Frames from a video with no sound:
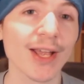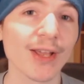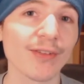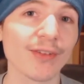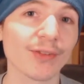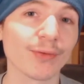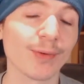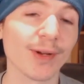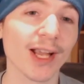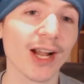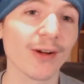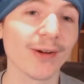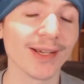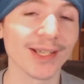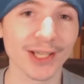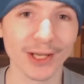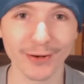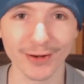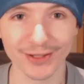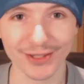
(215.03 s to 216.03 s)
that we are
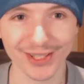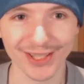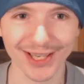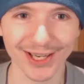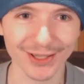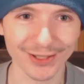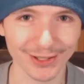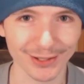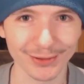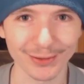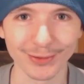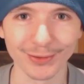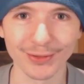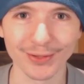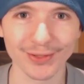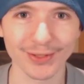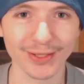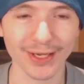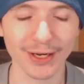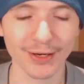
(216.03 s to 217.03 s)
encouraging our
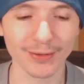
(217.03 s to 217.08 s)
schools